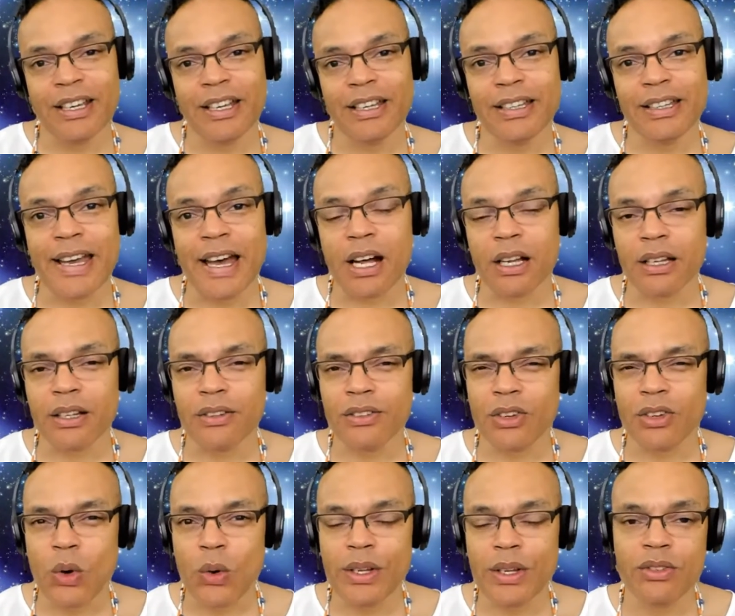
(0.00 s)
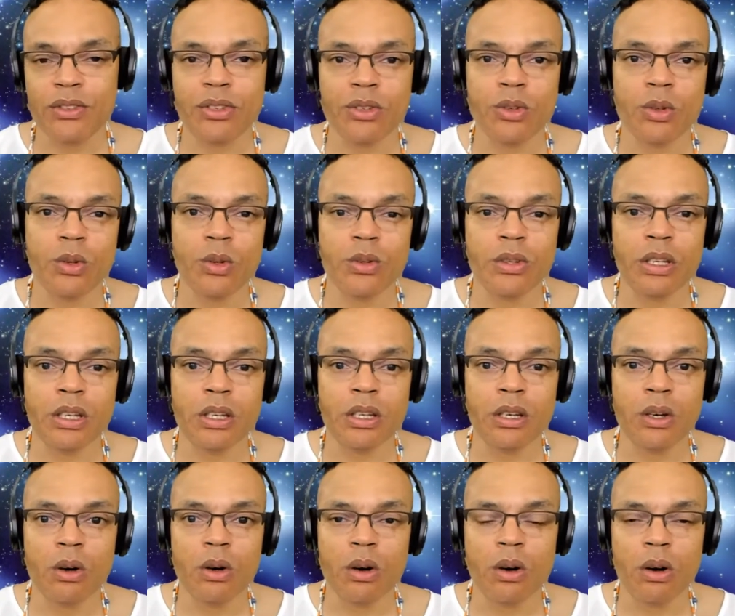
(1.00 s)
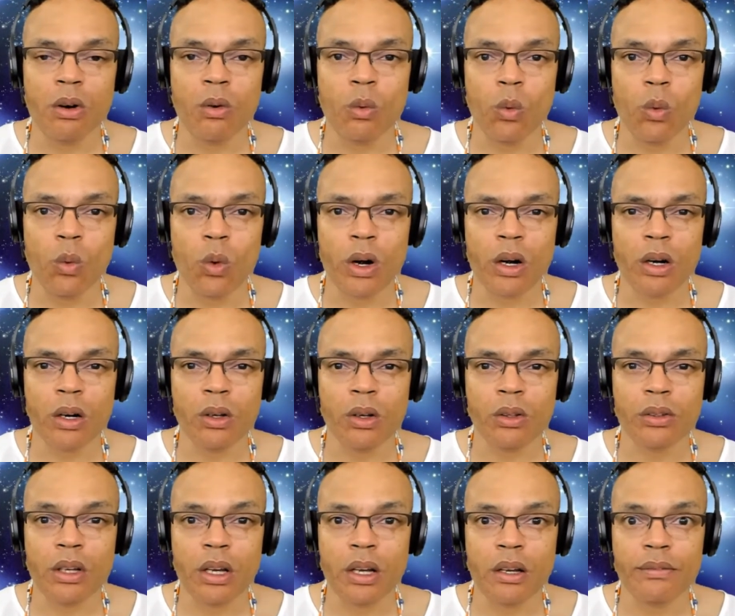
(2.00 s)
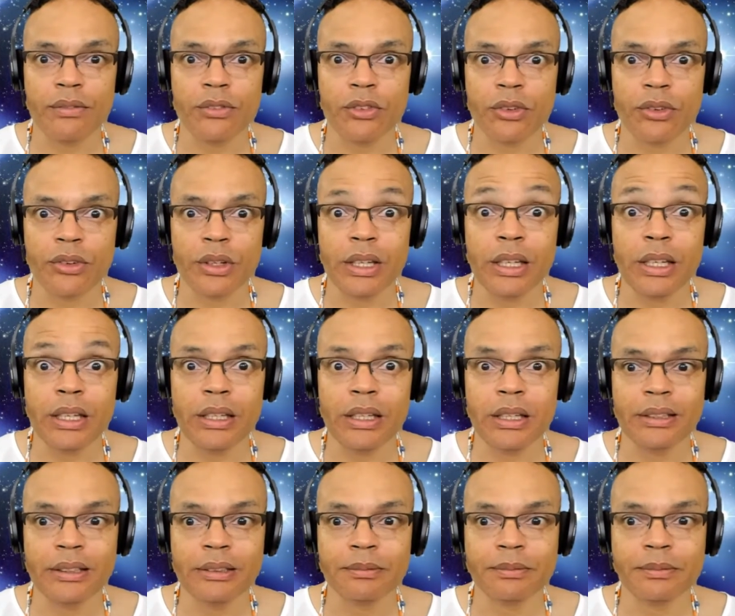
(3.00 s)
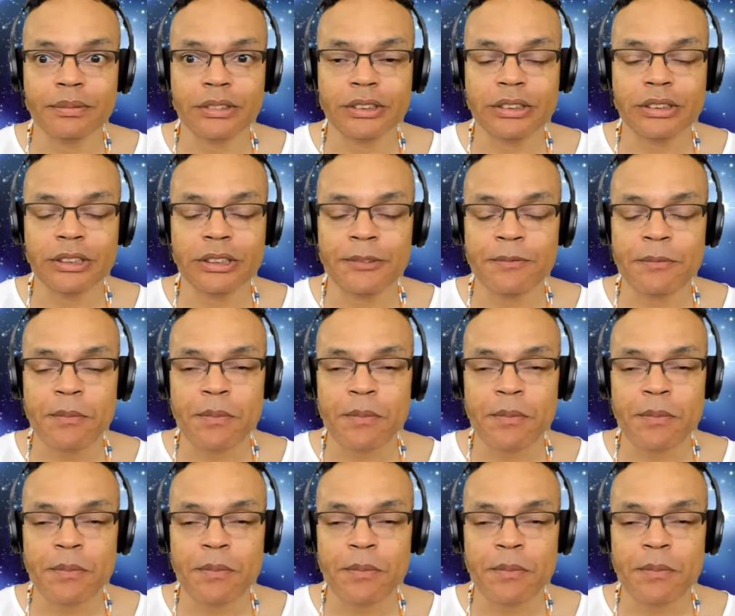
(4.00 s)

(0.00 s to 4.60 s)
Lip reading: Now, let's go into the world of dreams.